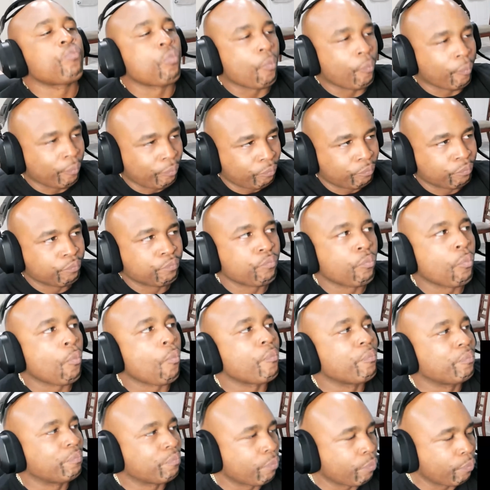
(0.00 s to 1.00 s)
Get ready,
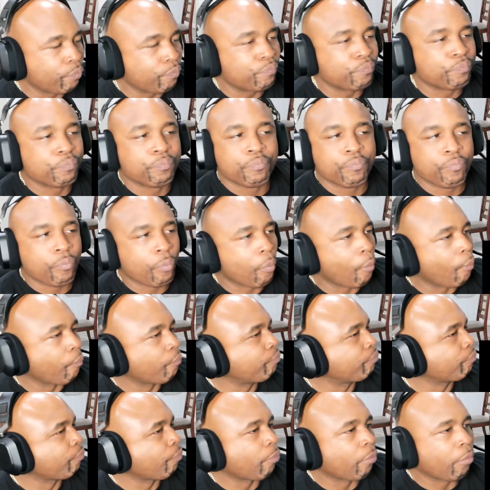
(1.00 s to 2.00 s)
fellas. We're
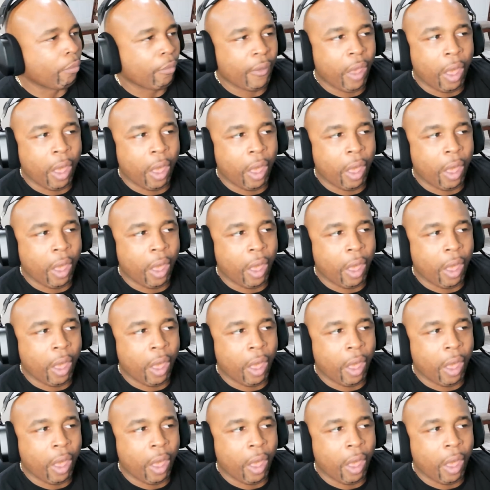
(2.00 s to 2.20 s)
almost there.